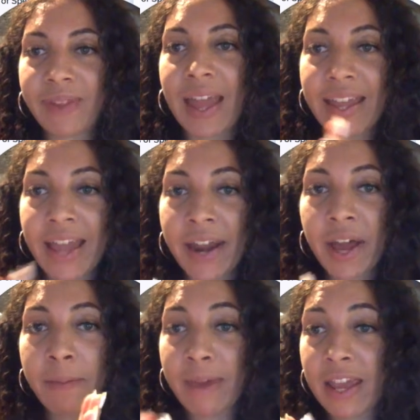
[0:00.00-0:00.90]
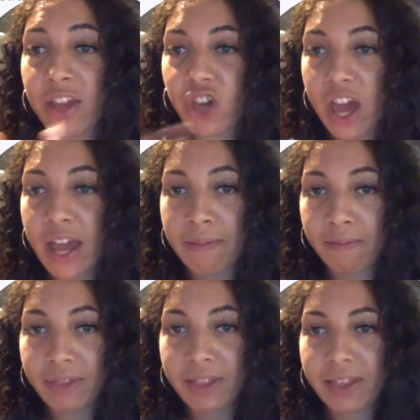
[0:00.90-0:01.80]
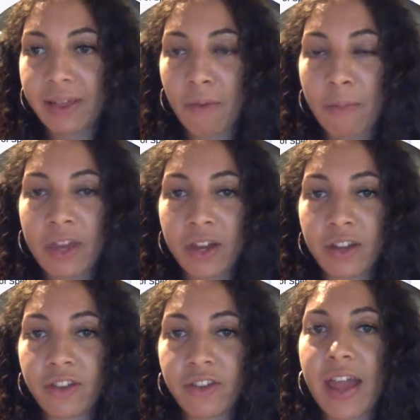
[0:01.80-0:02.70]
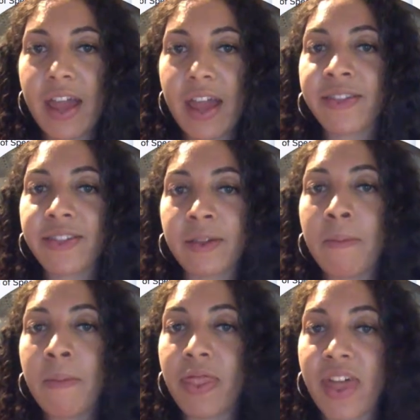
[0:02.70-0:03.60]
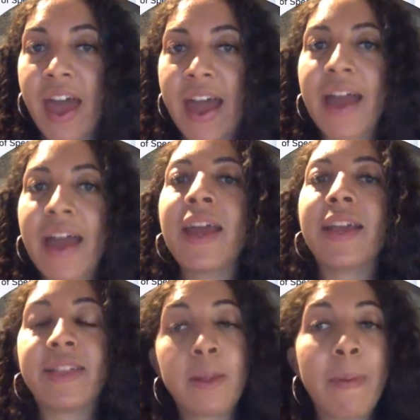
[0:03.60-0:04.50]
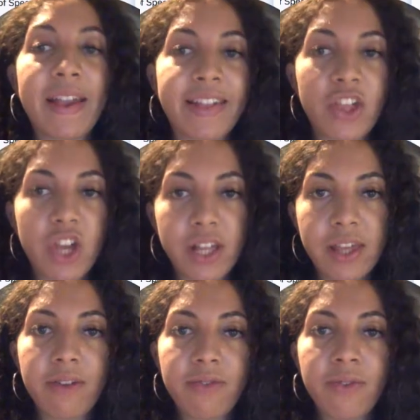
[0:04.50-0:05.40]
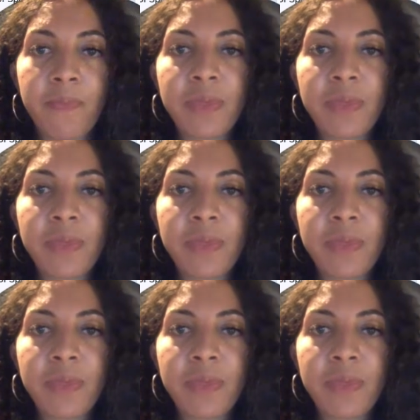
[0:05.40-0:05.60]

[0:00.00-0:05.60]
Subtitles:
Can I meet James? That would be good. Handsome there is the base adjective.